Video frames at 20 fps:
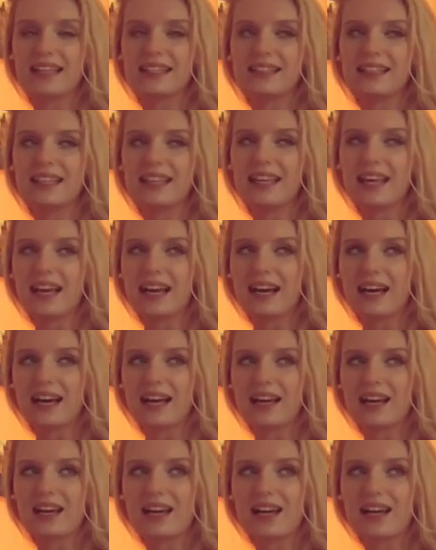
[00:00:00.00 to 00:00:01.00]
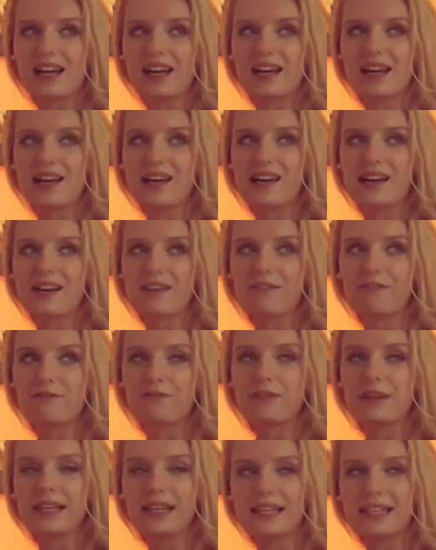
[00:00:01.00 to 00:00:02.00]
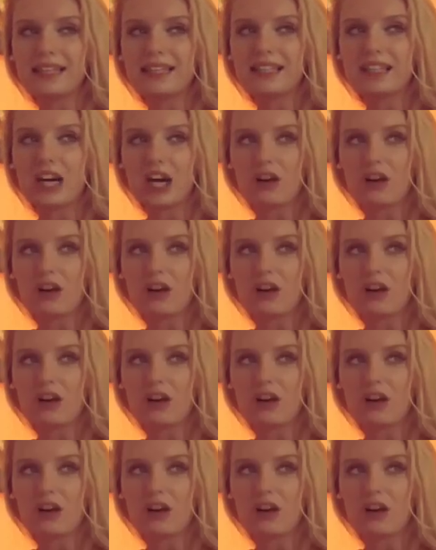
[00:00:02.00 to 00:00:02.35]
The feeling